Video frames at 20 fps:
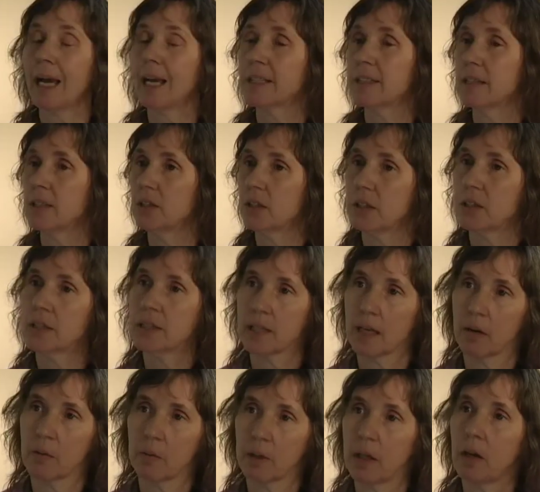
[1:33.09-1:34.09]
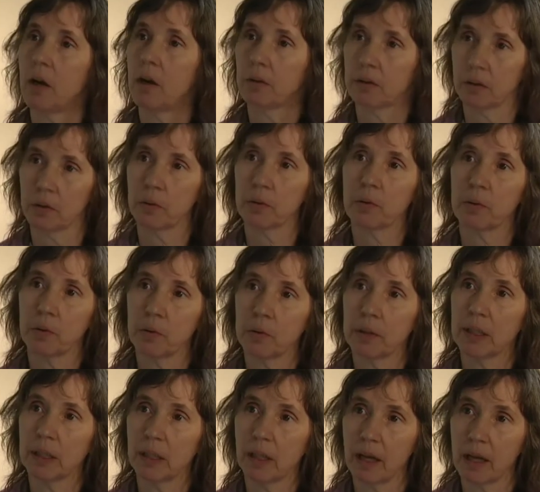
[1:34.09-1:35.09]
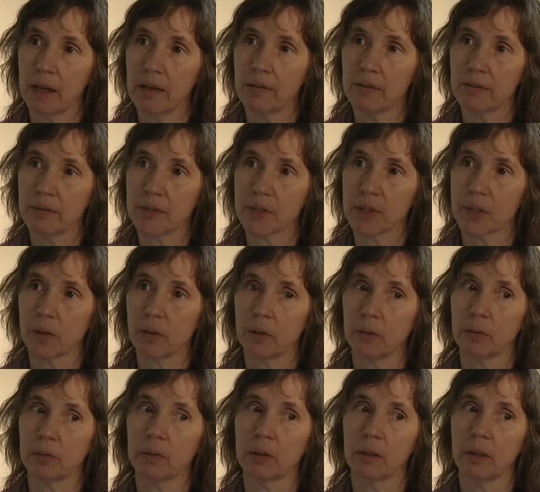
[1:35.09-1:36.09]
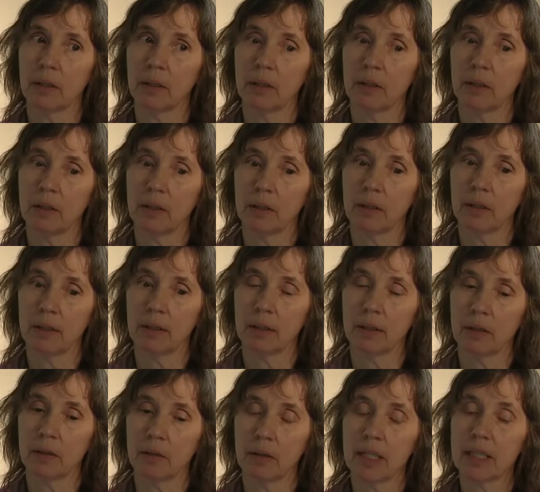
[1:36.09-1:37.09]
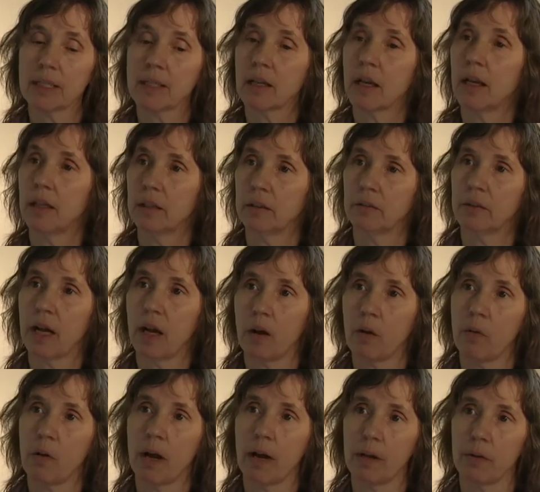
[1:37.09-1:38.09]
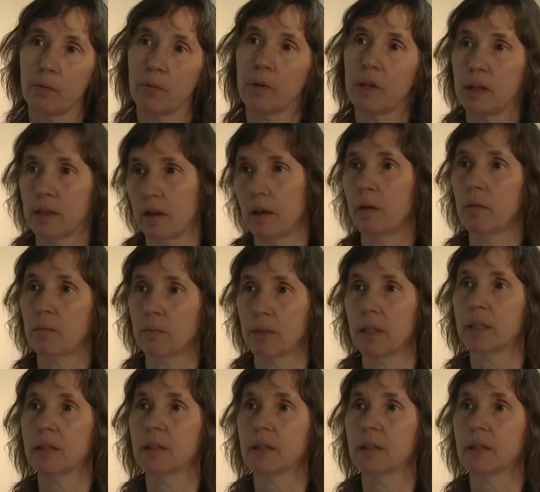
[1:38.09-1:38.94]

passages that we all go through in life. So that's kind of how I read them,